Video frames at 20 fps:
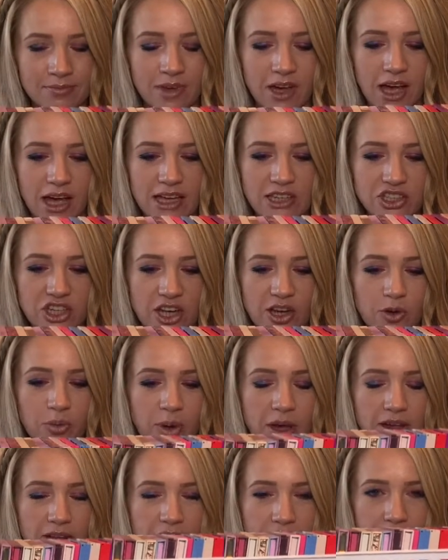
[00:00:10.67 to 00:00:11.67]
eyeshadow
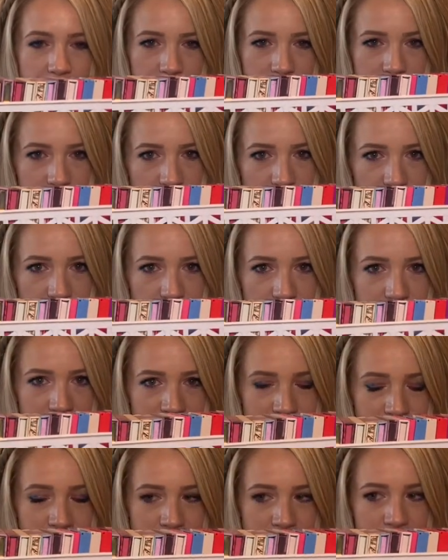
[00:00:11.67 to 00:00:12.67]
palette collection.
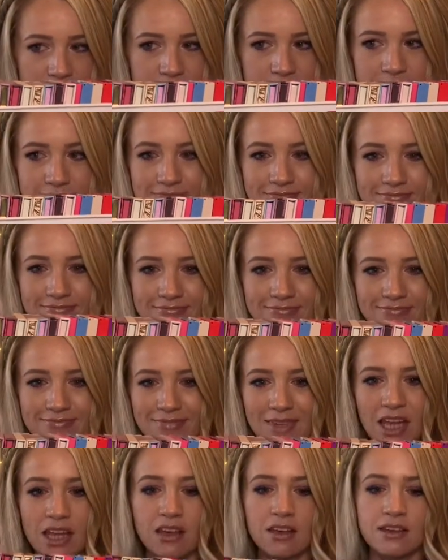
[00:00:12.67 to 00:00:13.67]

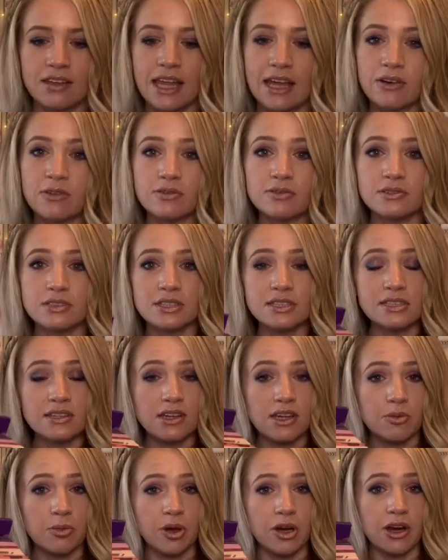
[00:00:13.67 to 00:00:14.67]
Now,
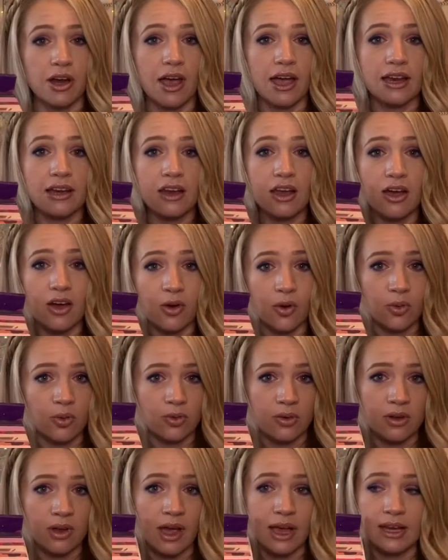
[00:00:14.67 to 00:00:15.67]
disclaimer, I know
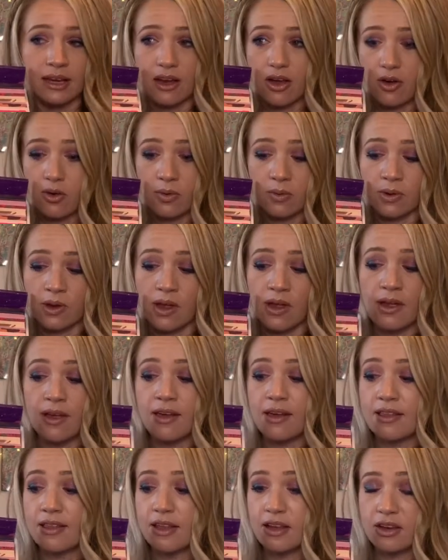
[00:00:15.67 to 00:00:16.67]

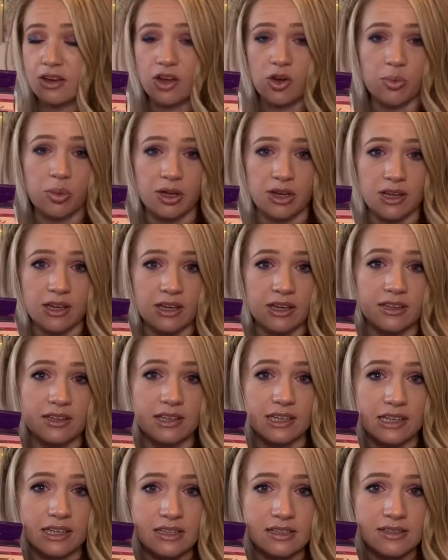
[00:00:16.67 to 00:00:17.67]
that nobody
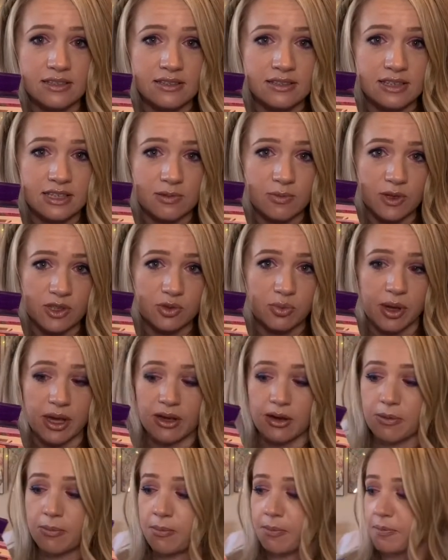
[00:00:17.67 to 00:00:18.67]
needs this much
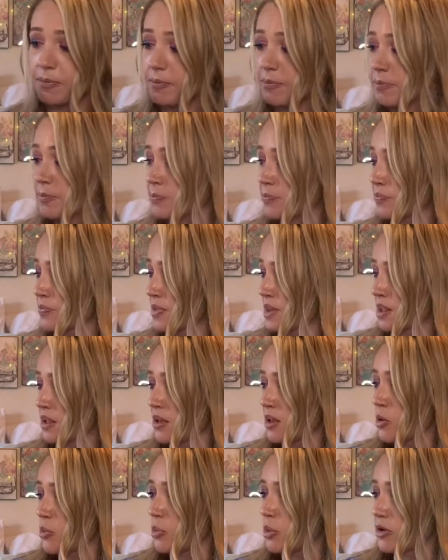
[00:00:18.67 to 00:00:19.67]
makeup.
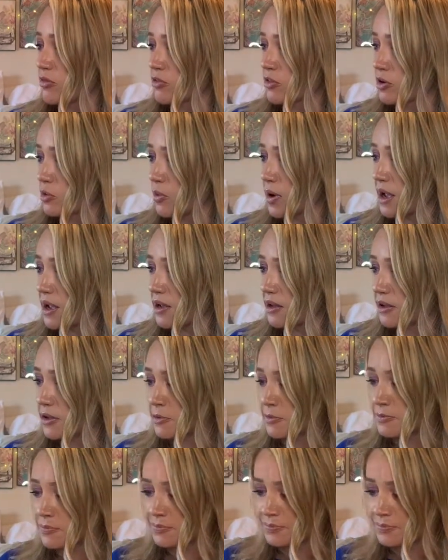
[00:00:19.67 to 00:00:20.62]
But for a while,